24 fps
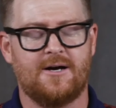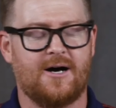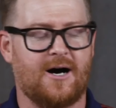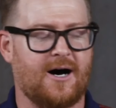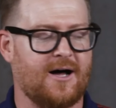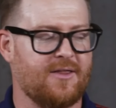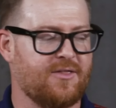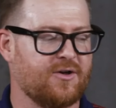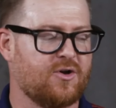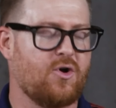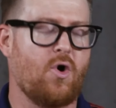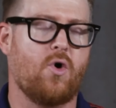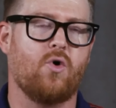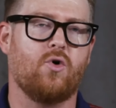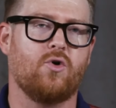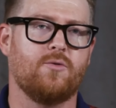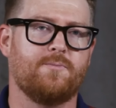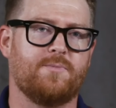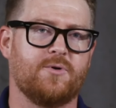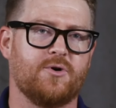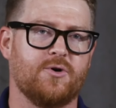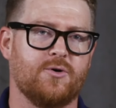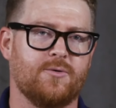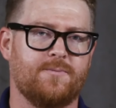uh, the
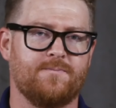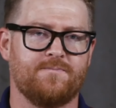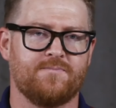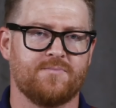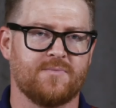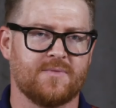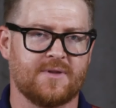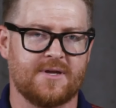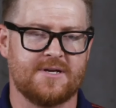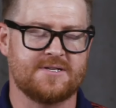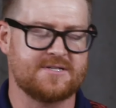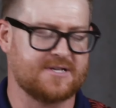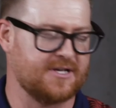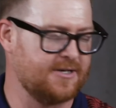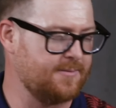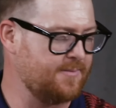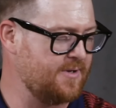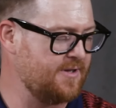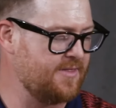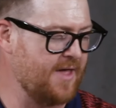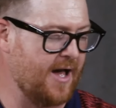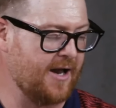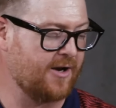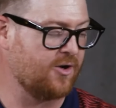Cold Brew is gonna
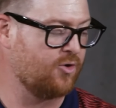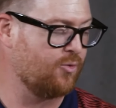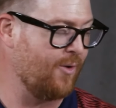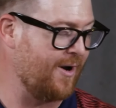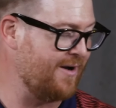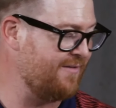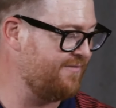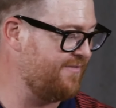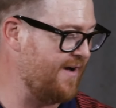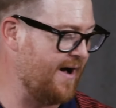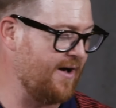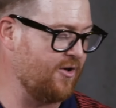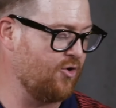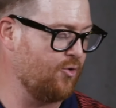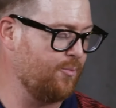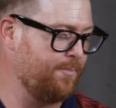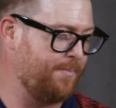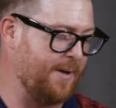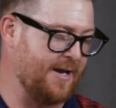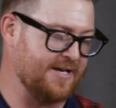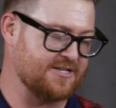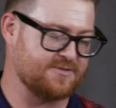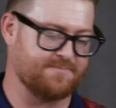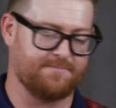be that great
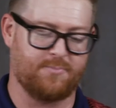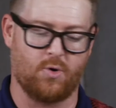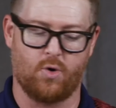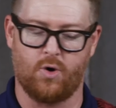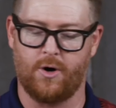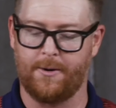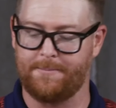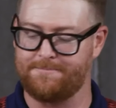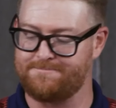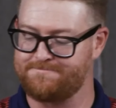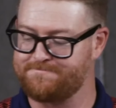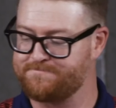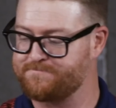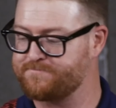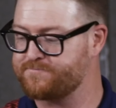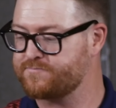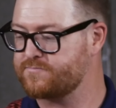value-based board.